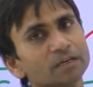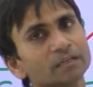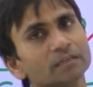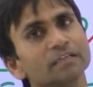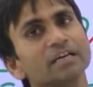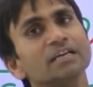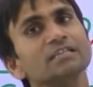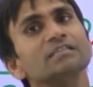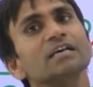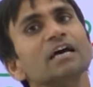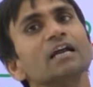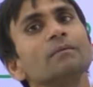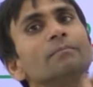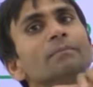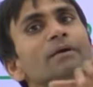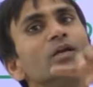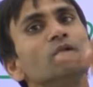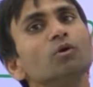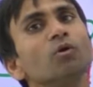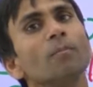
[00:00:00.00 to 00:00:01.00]
there shall
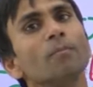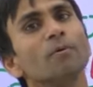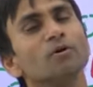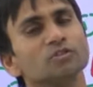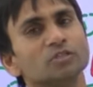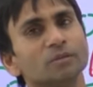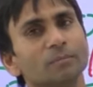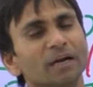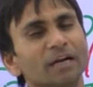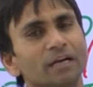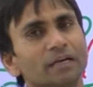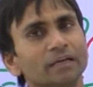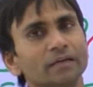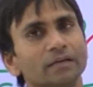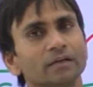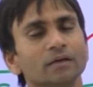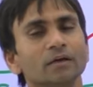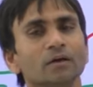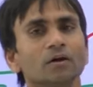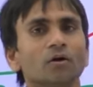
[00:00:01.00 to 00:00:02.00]
be no possibility
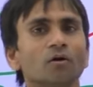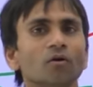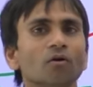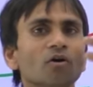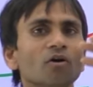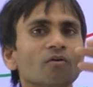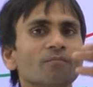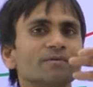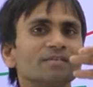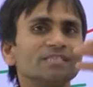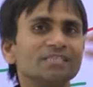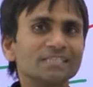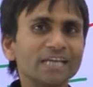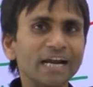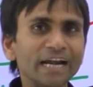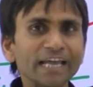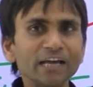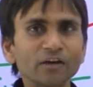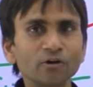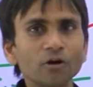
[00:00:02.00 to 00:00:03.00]
of
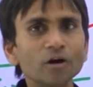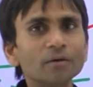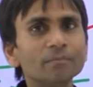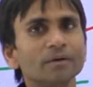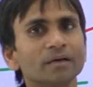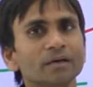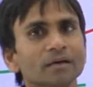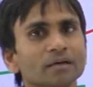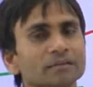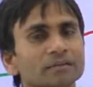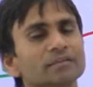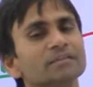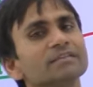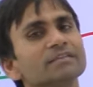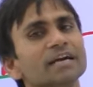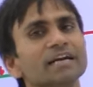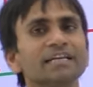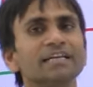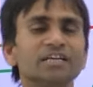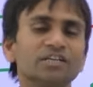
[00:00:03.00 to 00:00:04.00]
studying of these
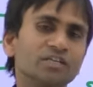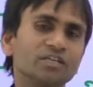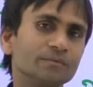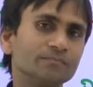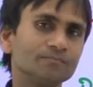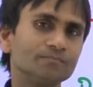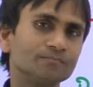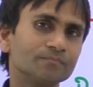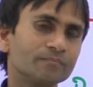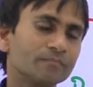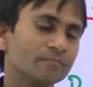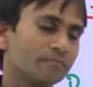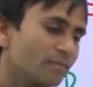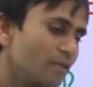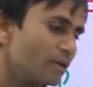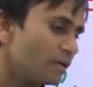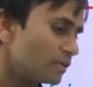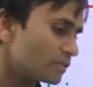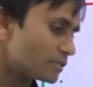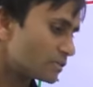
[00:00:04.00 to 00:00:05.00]
radiation.
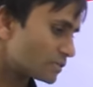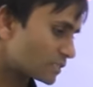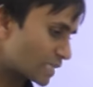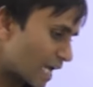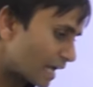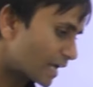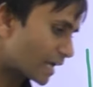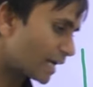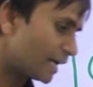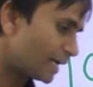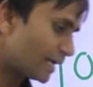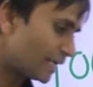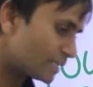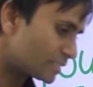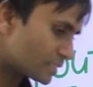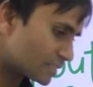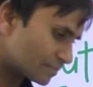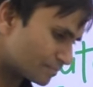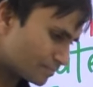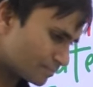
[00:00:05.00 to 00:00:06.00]
Second is